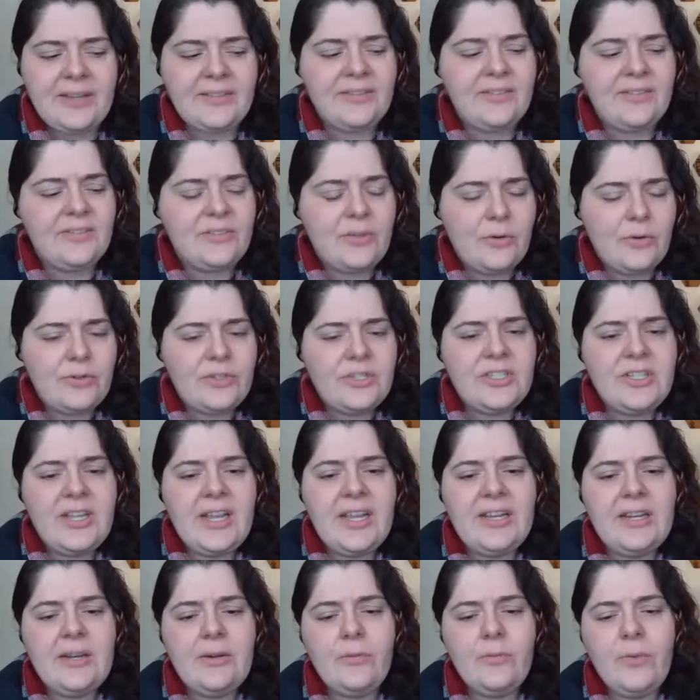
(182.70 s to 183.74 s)

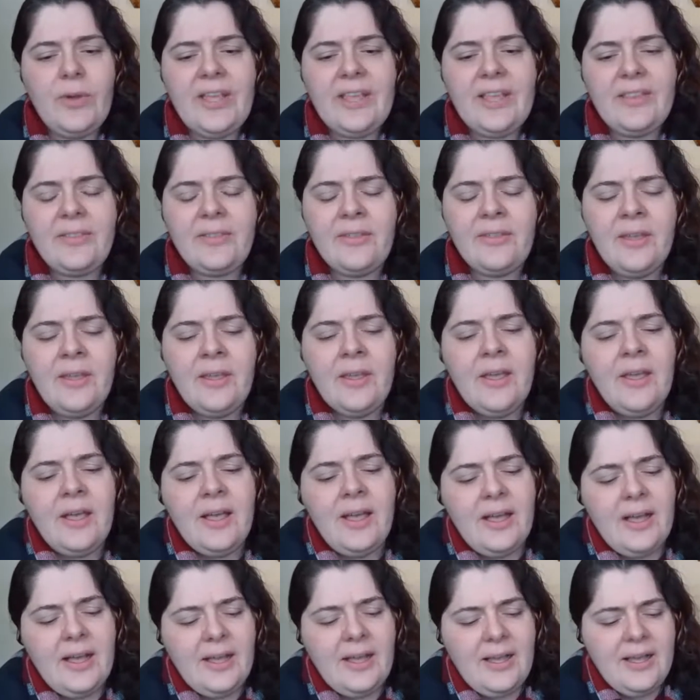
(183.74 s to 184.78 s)
associated with,
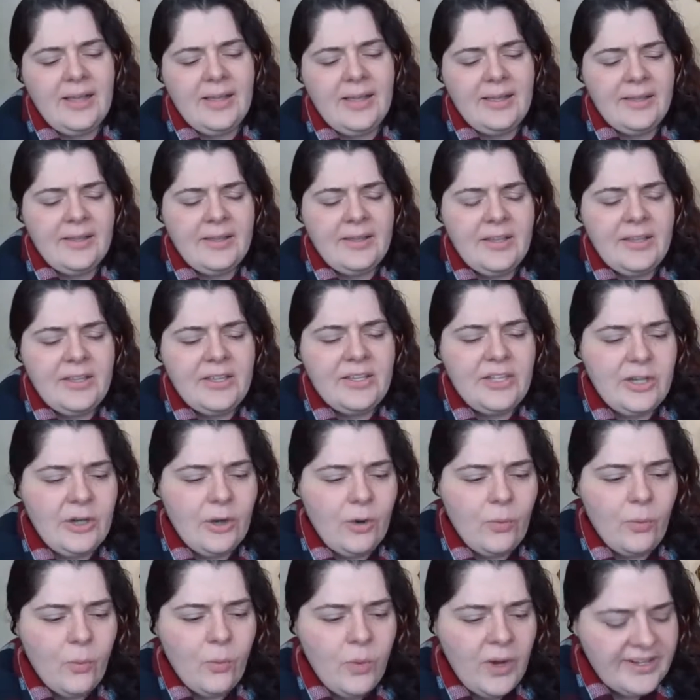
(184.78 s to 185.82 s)

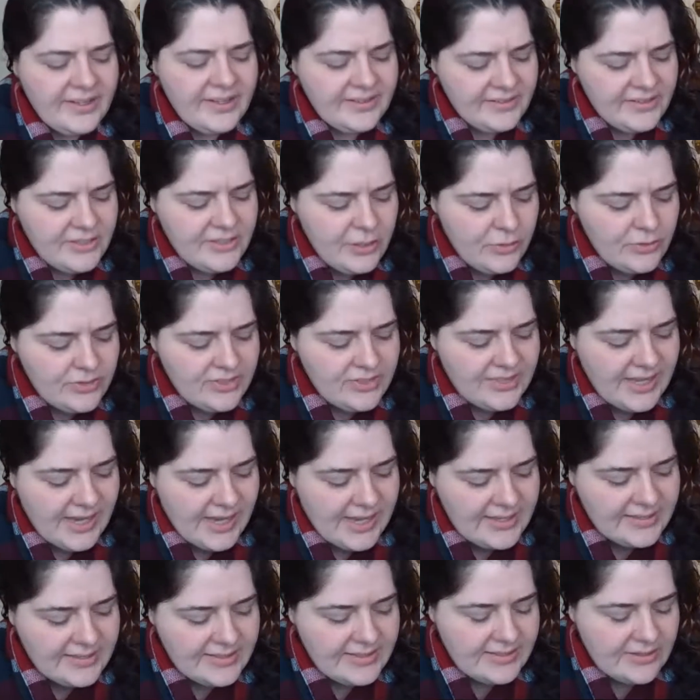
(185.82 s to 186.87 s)
what its use
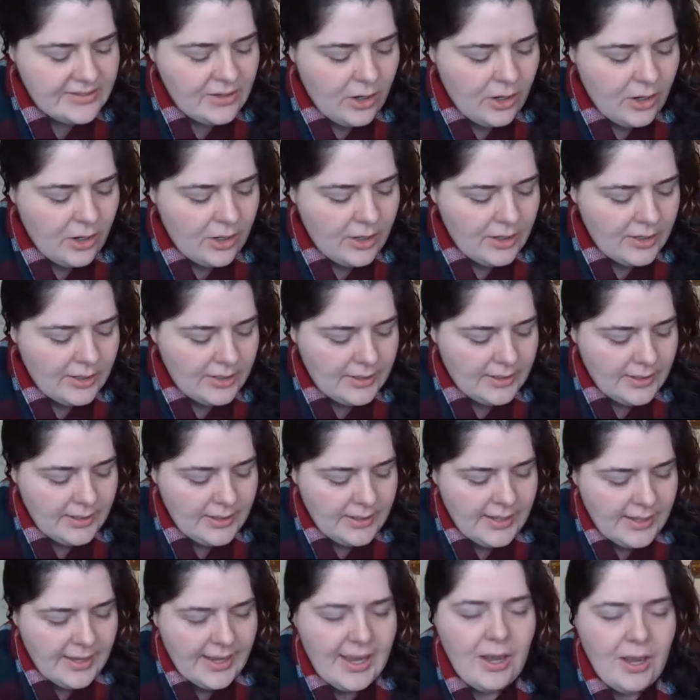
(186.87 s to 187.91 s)
cases are,
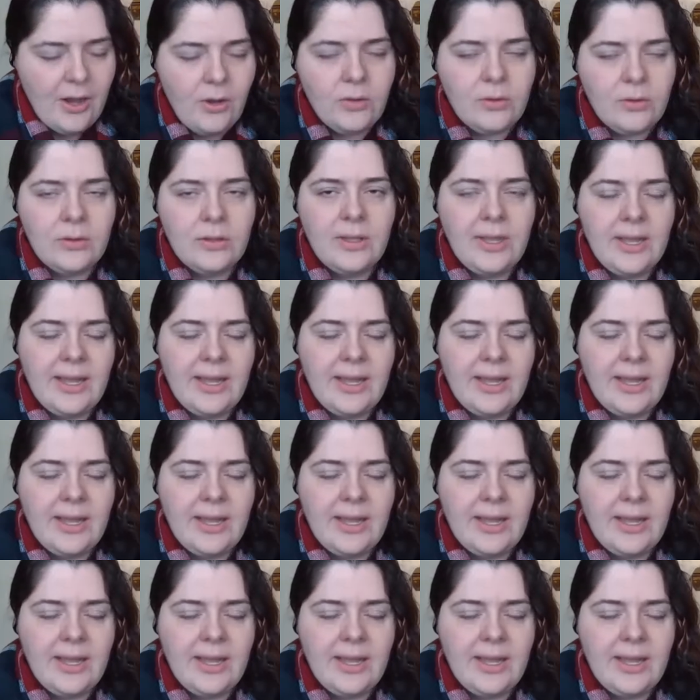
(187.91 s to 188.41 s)
how